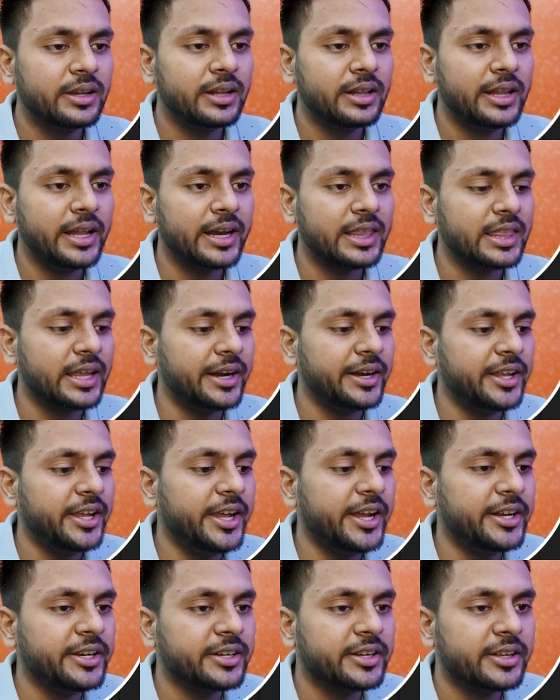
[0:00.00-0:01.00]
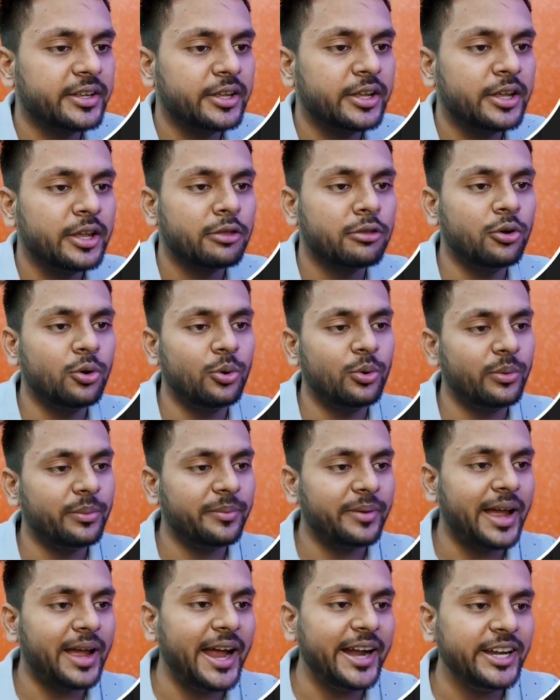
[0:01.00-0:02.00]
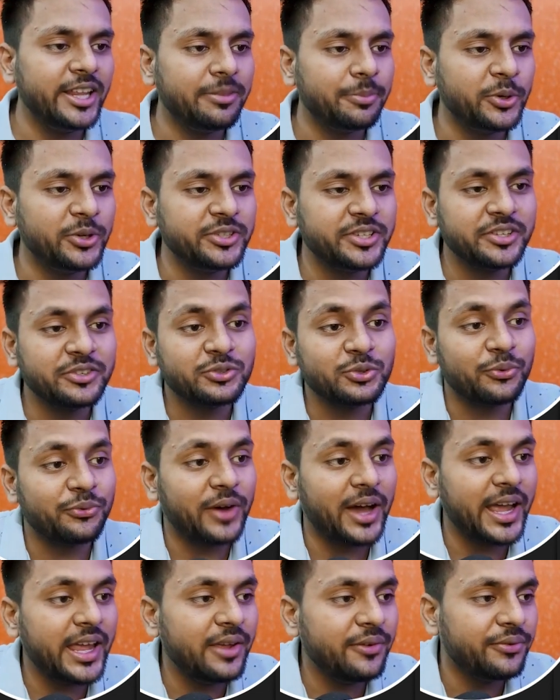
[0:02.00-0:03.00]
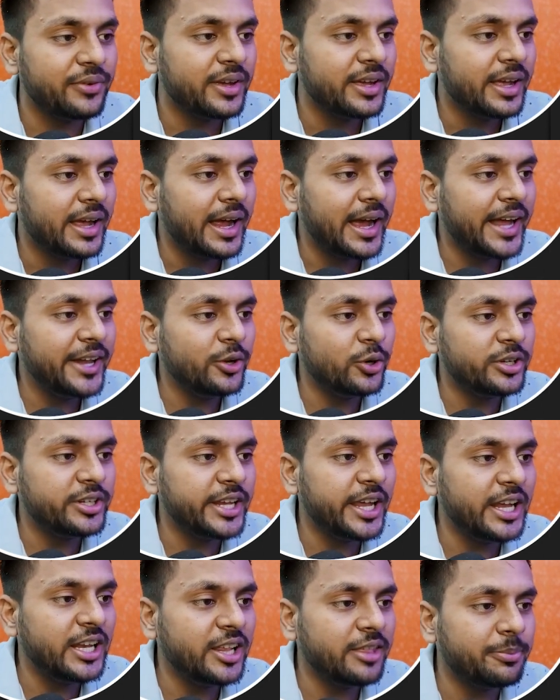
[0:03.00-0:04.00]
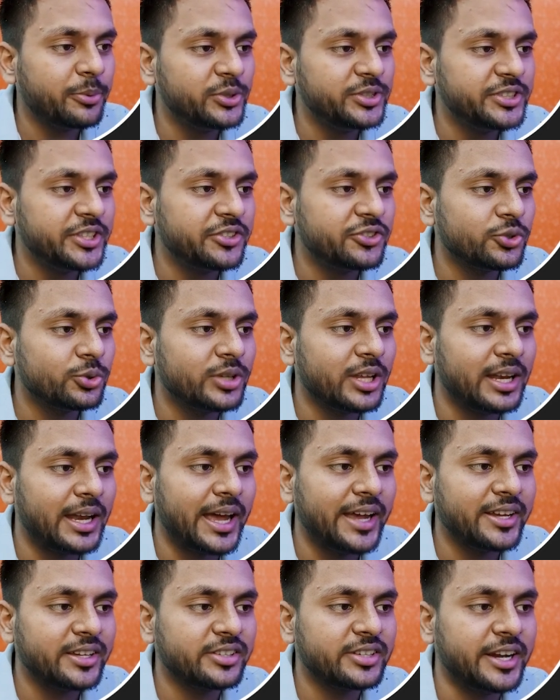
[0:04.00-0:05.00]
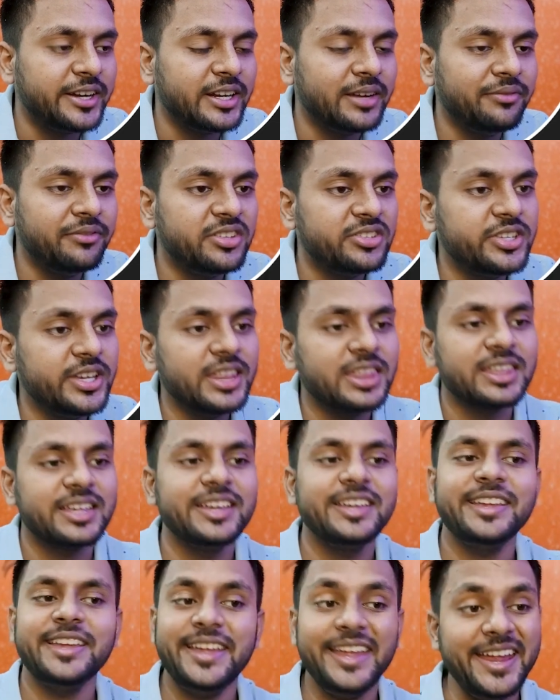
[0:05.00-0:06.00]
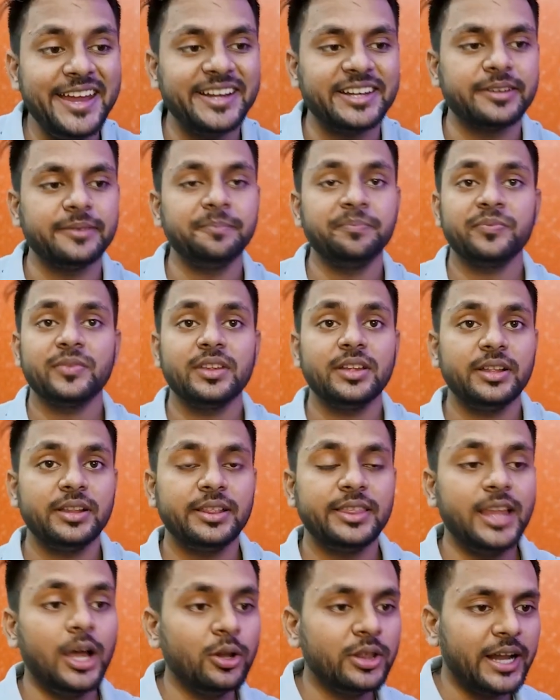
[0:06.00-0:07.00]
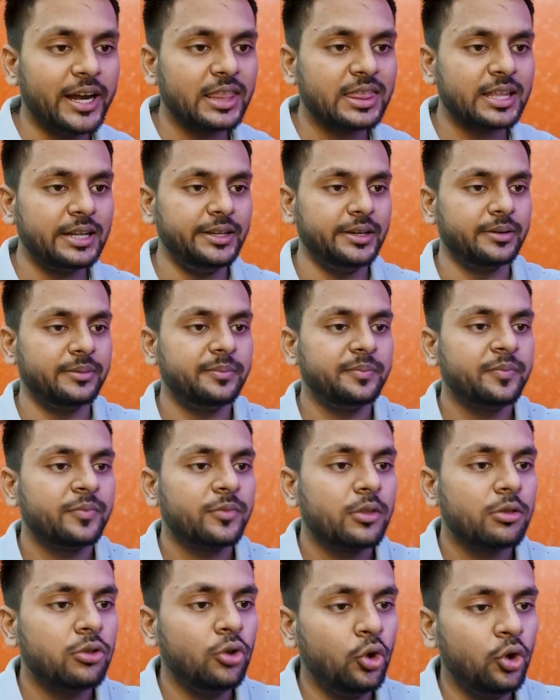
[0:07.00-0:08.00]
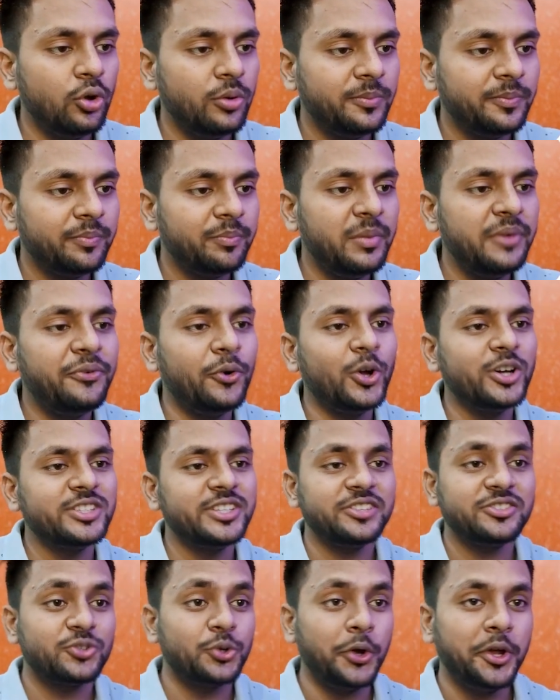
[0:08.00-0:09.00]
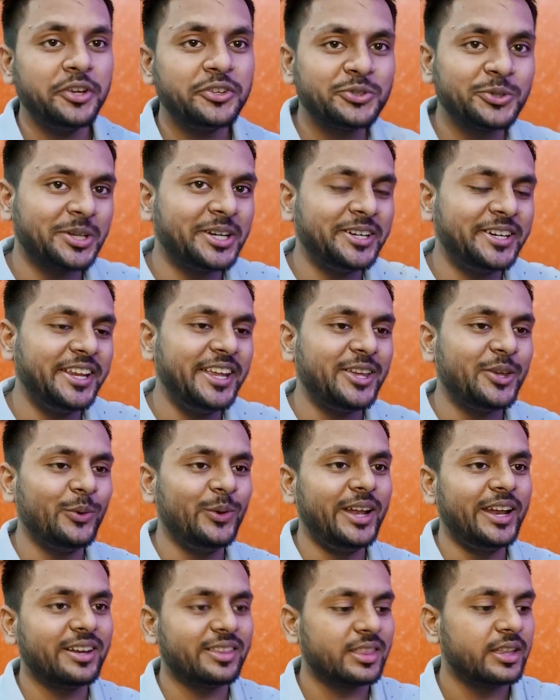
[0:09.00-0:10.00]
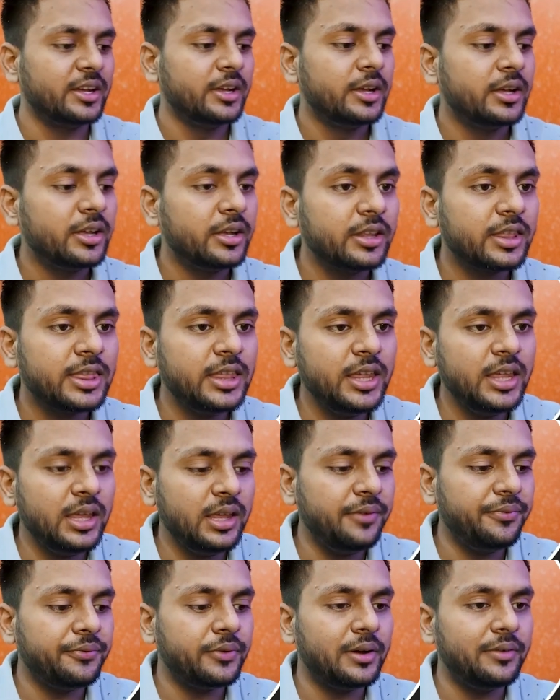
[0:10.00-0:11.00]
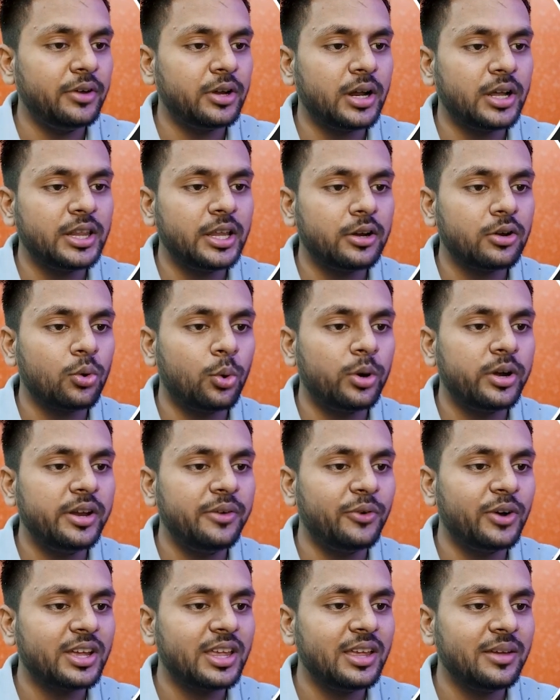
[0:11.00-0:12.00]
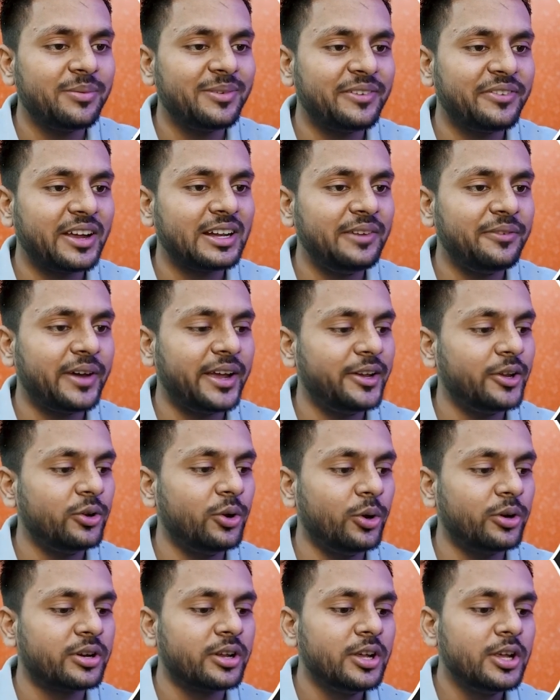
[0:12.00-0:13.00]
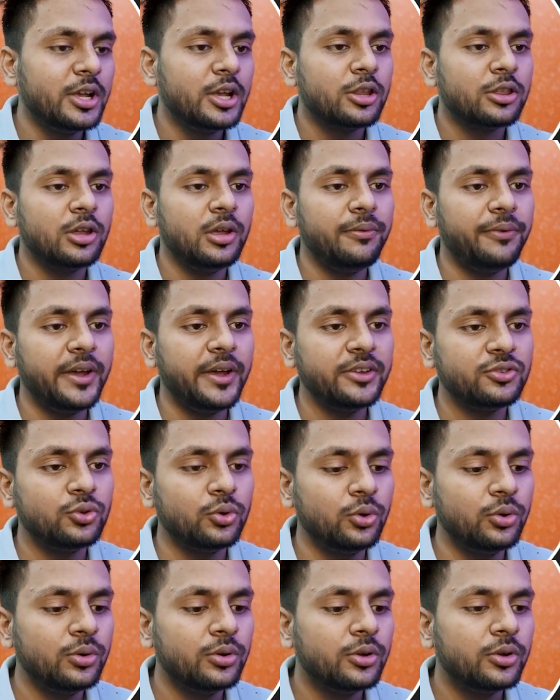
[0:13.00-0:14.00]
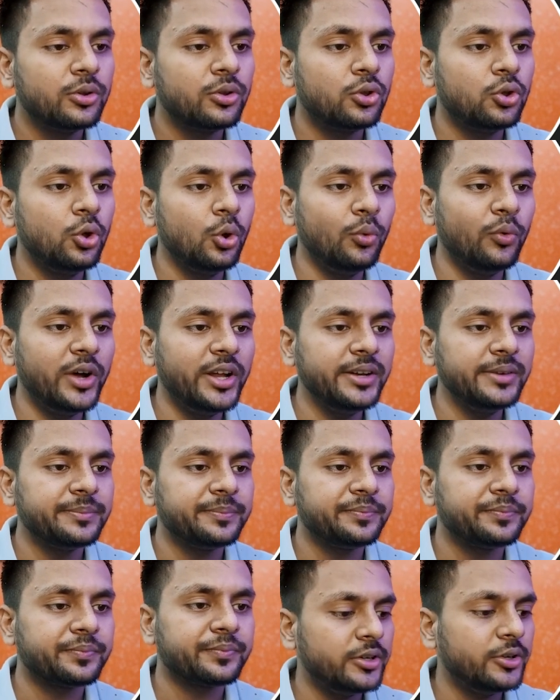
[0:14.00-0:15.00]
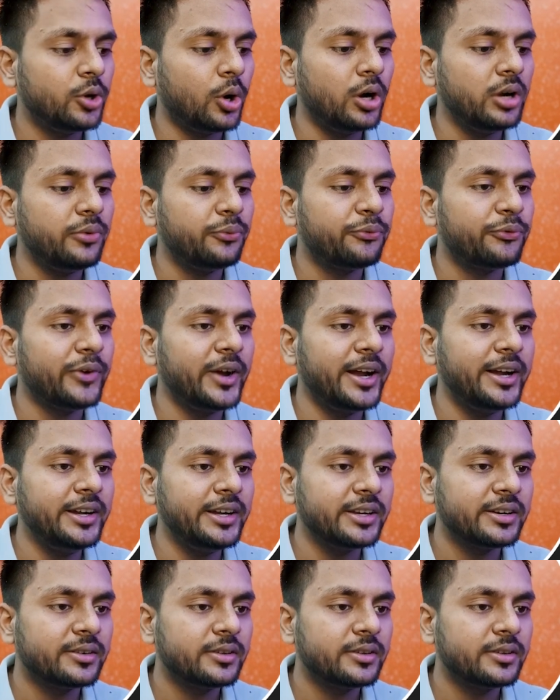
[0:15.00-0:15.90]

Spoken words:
let's add 8. So head is pointing to 5 and your tail is pointing to the last item, which is 8. Now that's clear. So before just going to the deQueue, let's see if our other code is working perfectly fine or not. So if I do q1 dot front,